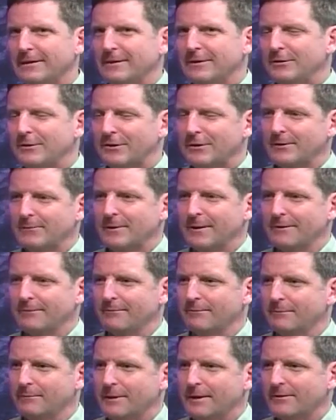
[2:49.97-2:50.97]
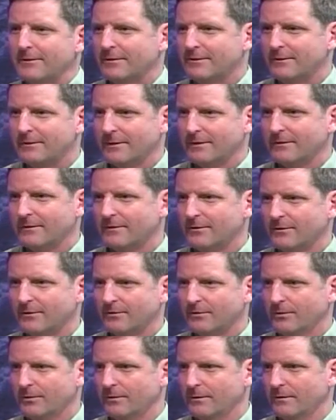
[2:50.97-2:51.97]
term that makes us think this is
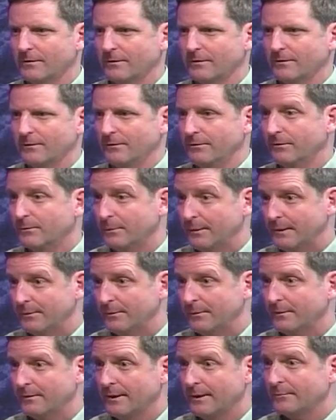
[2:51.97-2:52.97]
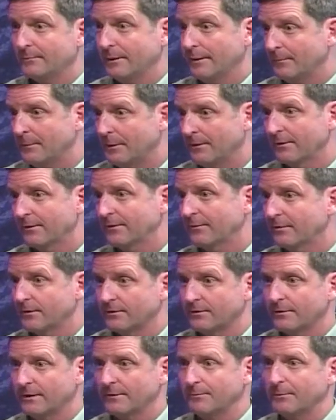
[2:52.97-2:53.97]
for older people, like my parents, for
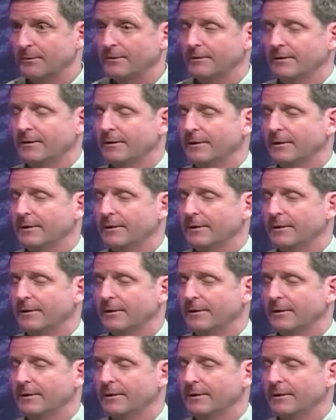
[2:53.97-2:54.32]
example,